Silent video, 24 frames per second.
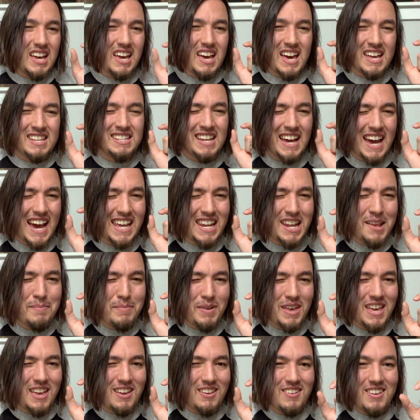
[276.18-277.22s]
a tiny
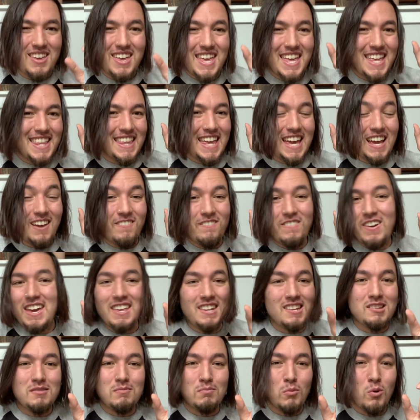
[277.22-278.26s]
bit like
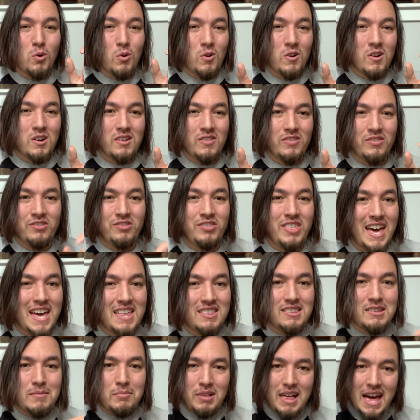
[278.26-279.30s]
faded more than
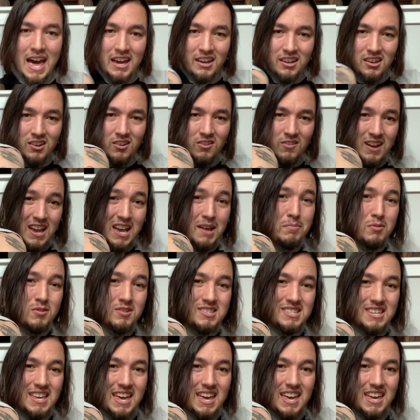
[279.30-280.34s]
the black and gray per
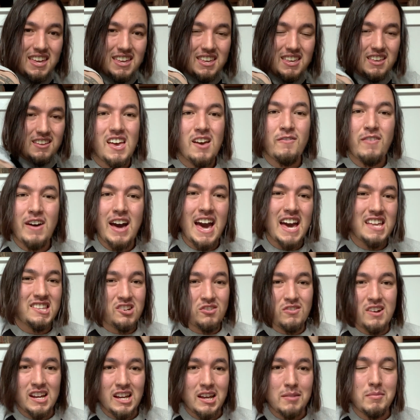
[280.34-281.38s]
se. If I had to
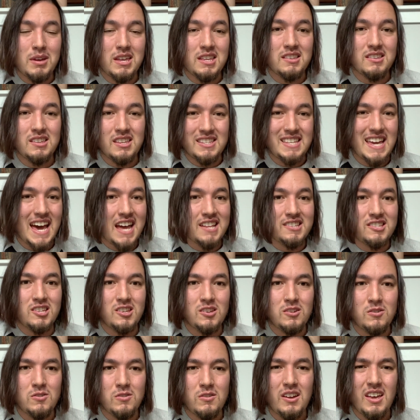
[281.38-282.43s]
recommend a
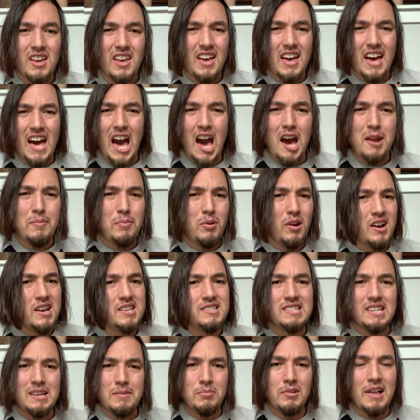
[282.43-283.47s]
tattoo, I'd probably
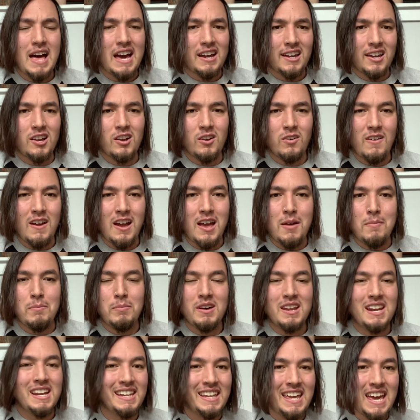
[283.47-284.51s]
say black and gray. But
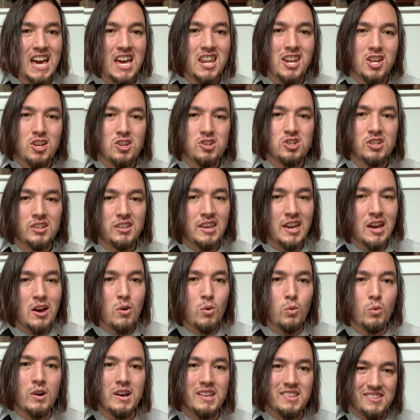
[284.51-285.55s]
again, you should get
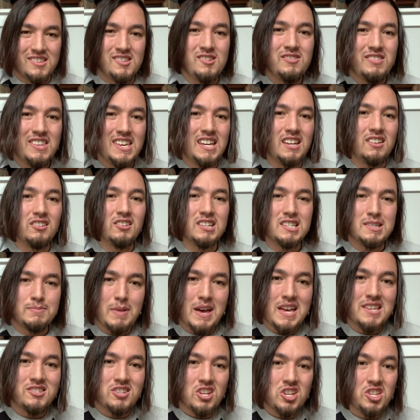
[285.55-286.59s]
what you think looks
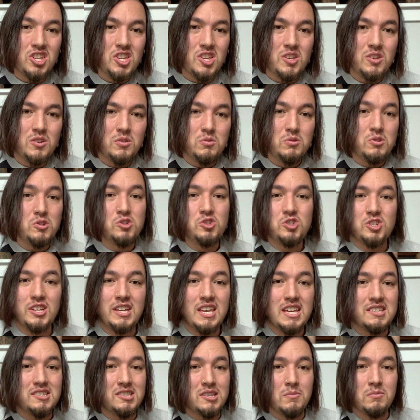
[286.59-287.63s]
best on you. You should
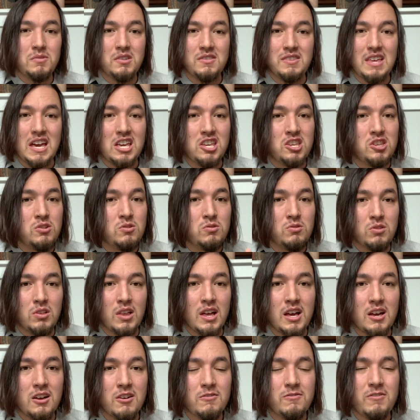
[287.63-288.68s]
get something that you
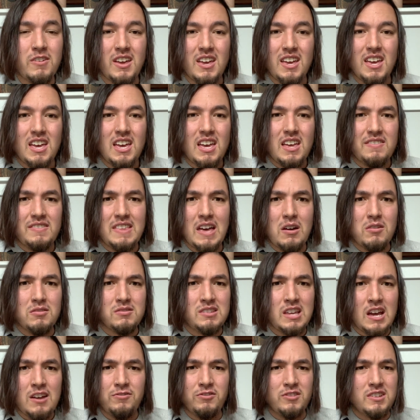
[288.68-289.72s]
love that will
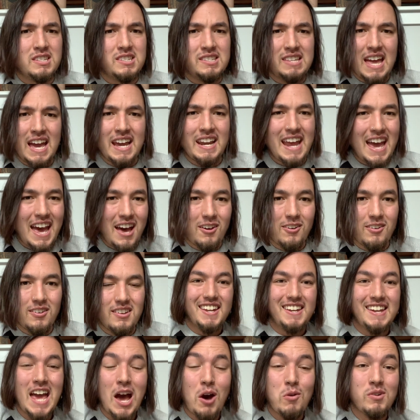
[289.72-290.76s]
definitely stand out.
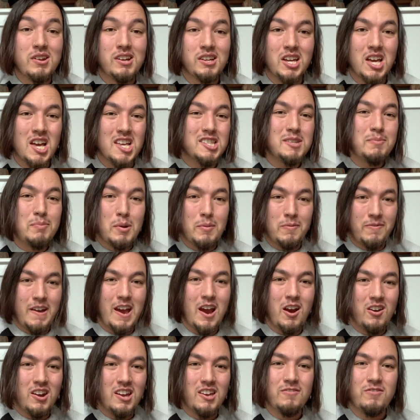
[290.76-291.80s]
Now, when it comes to
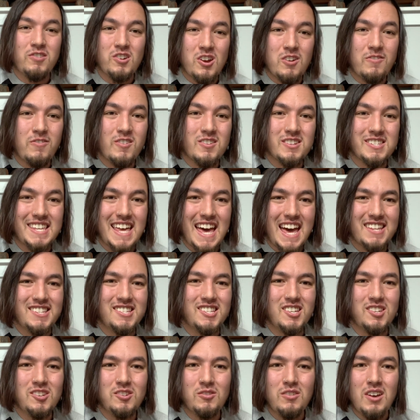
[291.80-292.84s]
preparing for your first
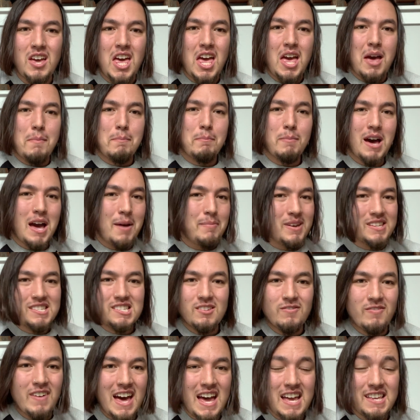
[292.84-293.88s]
tattoo, my best
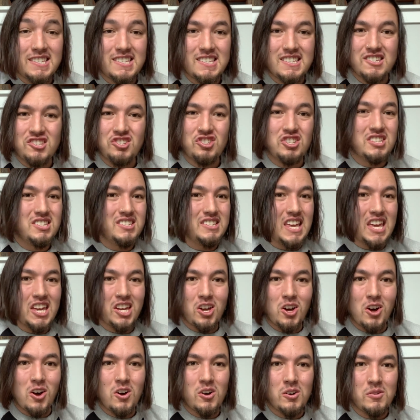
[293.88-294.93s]
advice is just stay
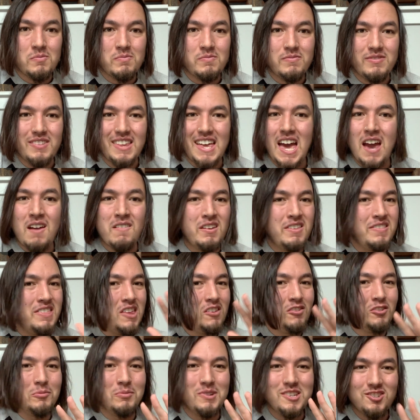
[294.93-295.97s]
calm. Everything
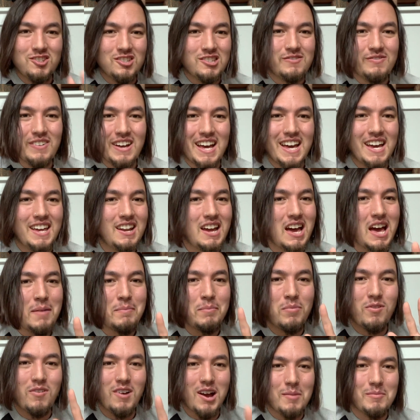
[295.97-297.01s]
will be just fine. I
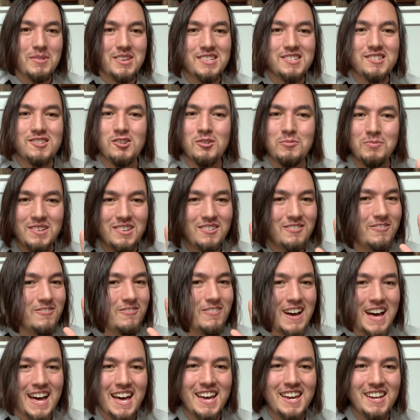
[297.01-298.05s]
promise you'll be
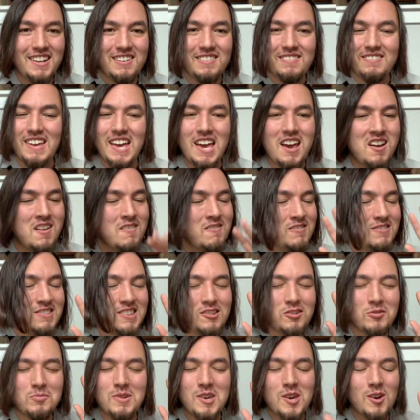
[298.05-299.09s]
fine. Everything
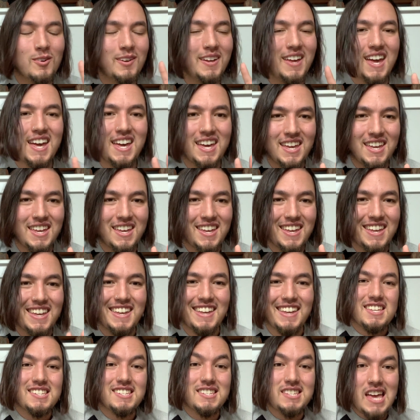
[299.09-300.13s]
will be okay.
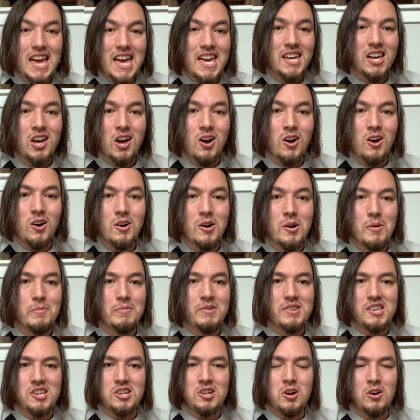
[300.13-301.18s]
Stay
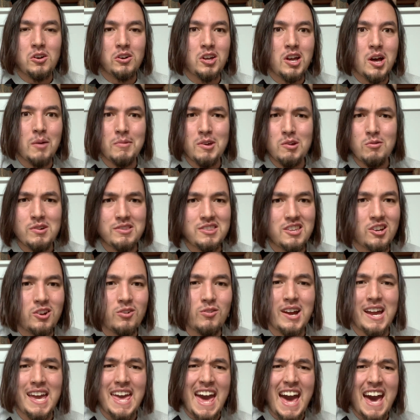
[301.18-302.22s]
calm, you know, come in with a
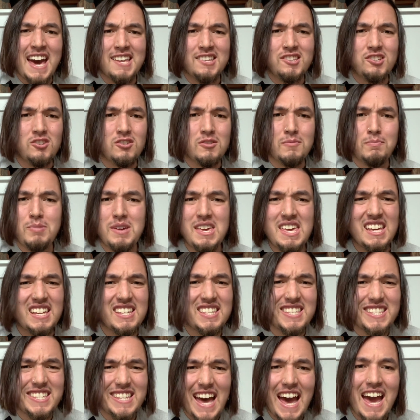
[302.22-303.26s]
great attitude, be
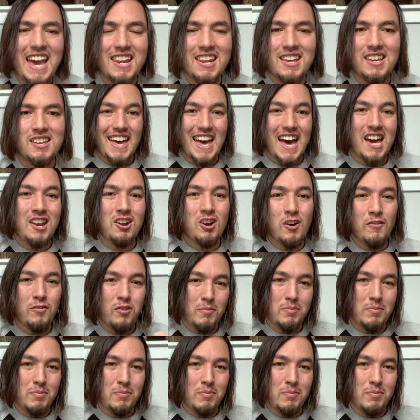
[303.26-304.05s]
excited. I know for